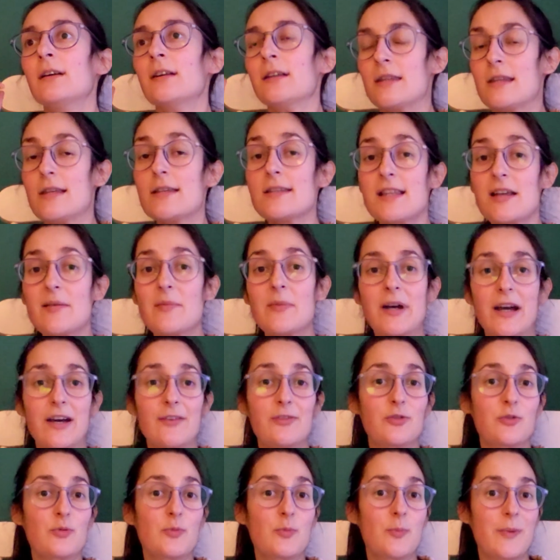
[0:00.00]
this time I
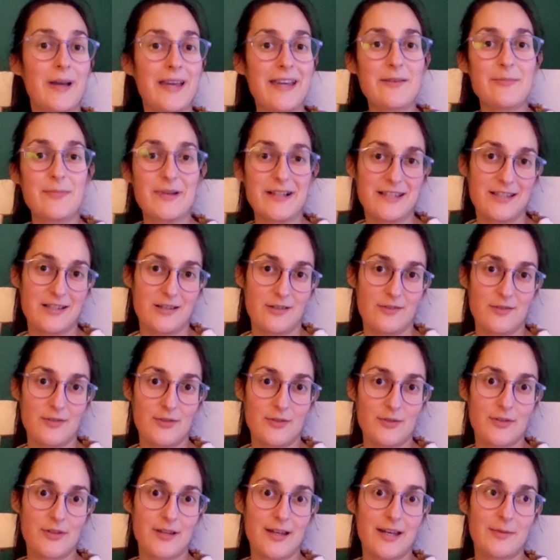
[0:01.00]
have to make myself
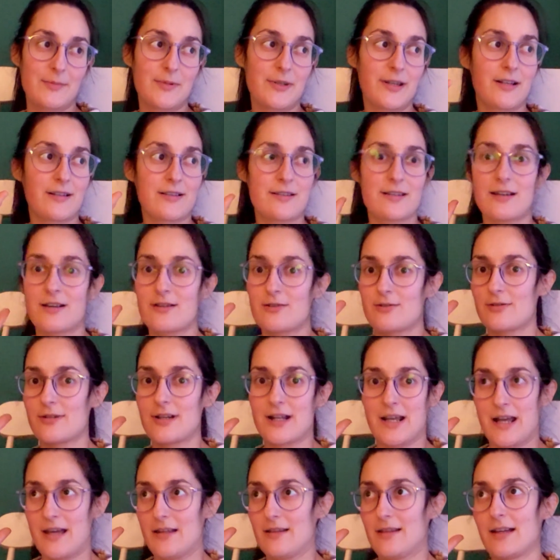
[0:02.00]
do that, because I already
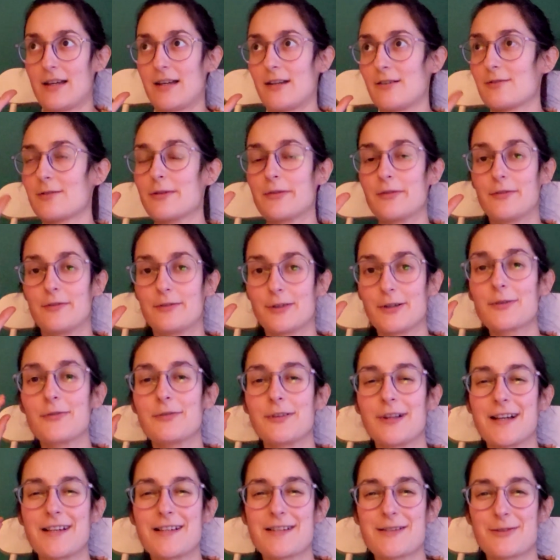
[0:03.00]
had like a
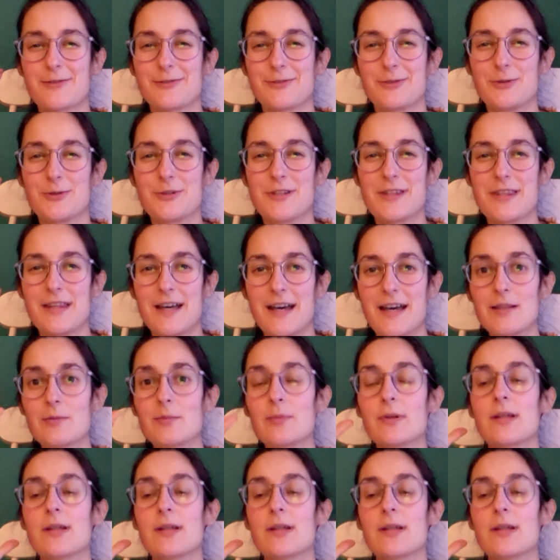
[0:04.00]
reflex of doing that,